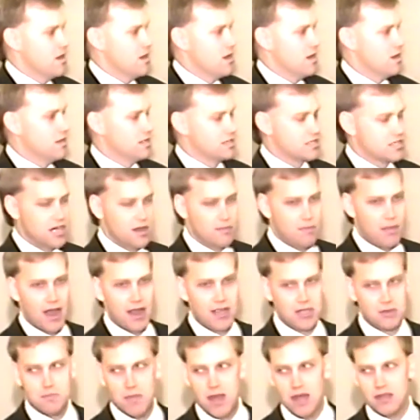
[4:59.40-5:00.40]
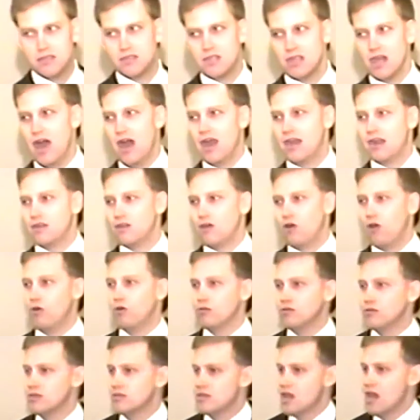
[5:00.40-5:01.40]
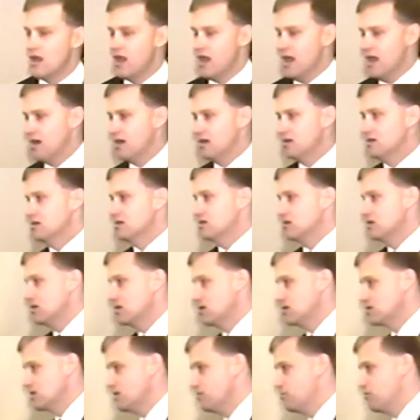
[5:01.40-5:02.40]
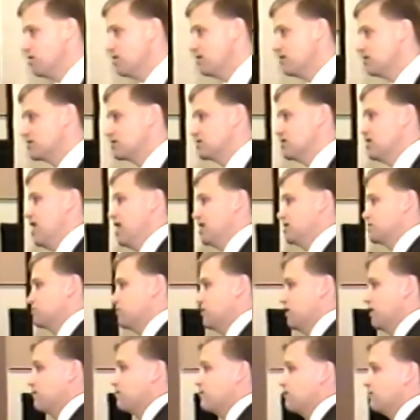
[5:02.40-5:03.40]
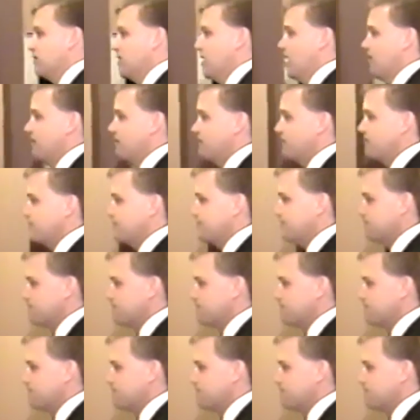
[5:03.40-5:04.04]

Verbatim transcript: And to sit by his bedside and to hold his hand as he breathed his last breath of life.